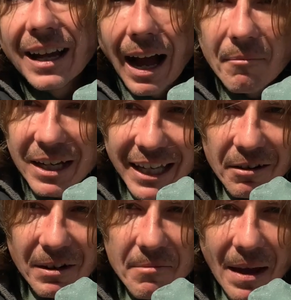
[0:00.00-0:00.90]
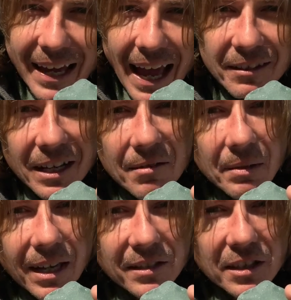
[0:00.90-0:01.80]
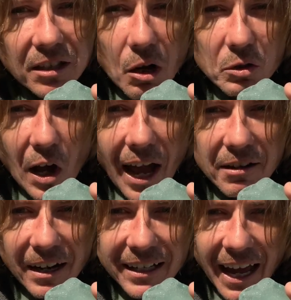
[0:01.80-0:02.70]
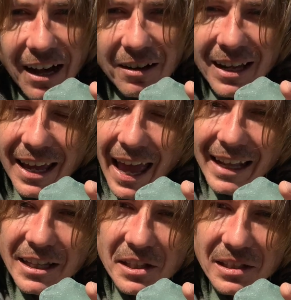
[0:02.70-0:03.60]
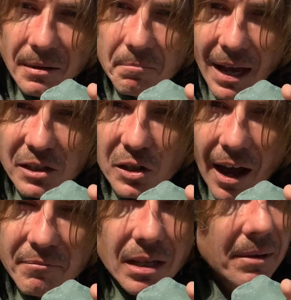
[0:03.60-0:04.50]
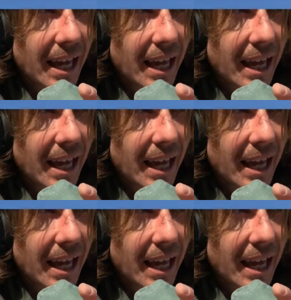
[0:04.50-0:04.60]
I'm gonna get right back out there because it's low tide right now, and this is the best time to be